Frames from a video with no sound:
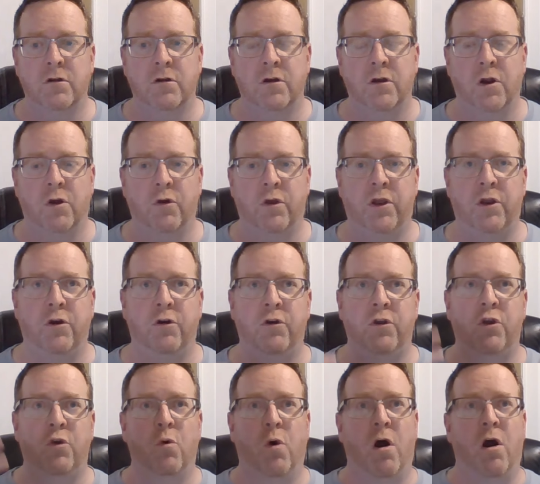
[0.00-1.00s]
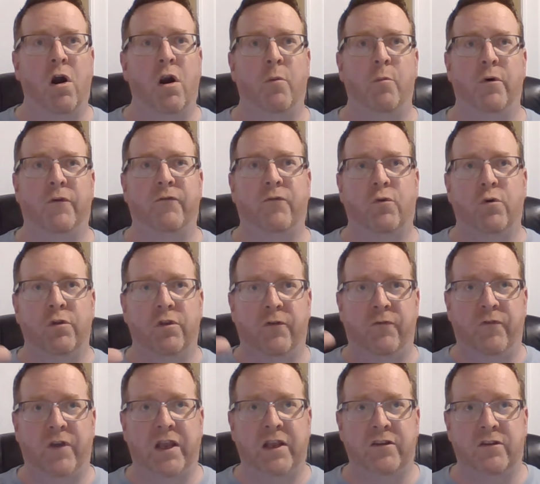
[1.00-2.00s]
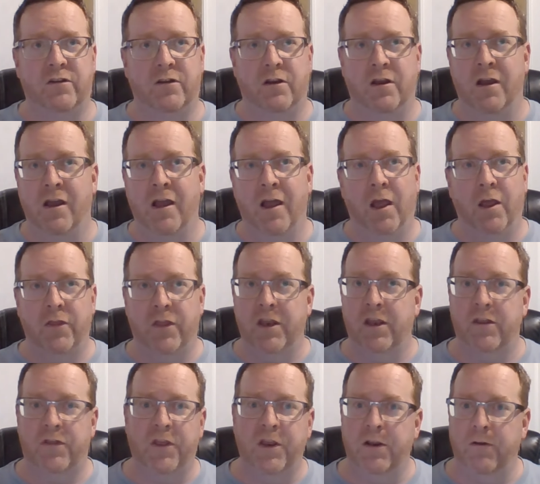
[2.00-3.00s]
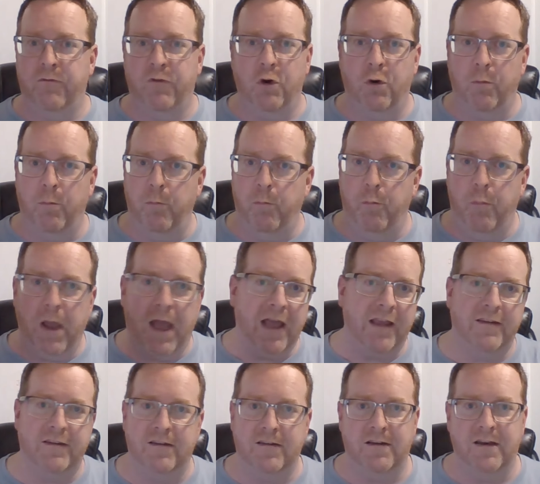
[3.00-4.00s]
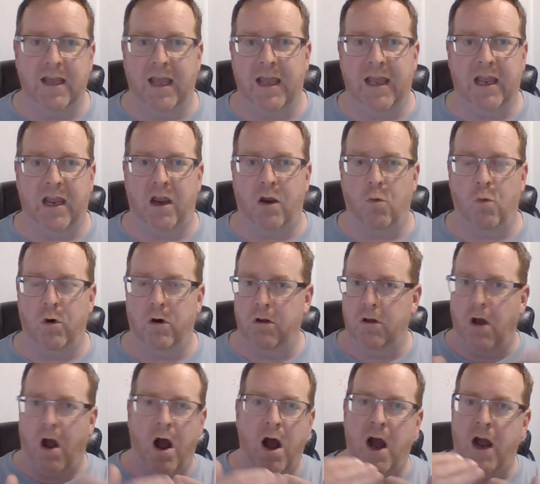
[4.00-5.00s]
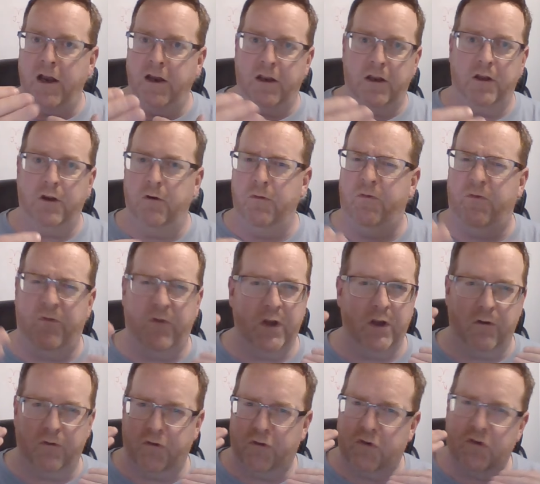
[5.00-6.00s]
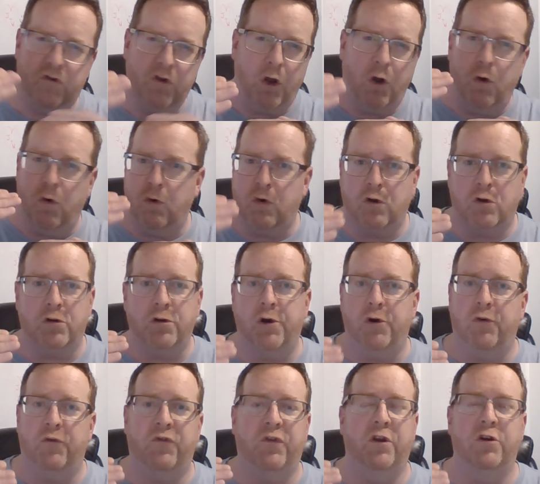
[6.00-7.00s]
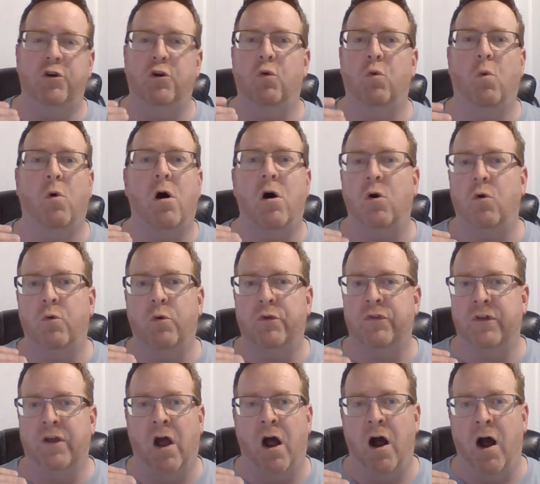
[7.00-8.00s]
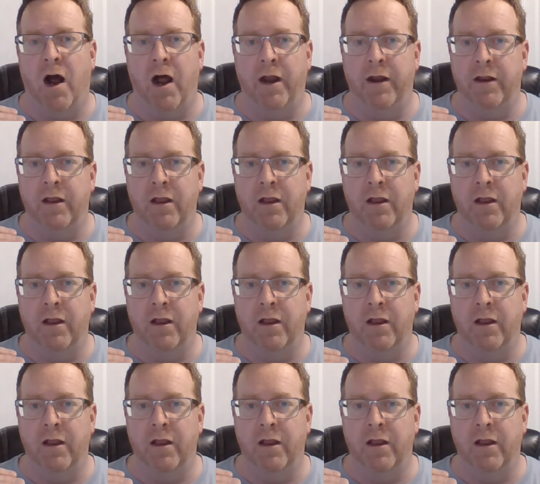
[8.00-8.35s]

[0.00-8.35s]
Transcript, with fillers: You know, here you are before the face of, think think of your best day where God, you feel so close in your walk with God.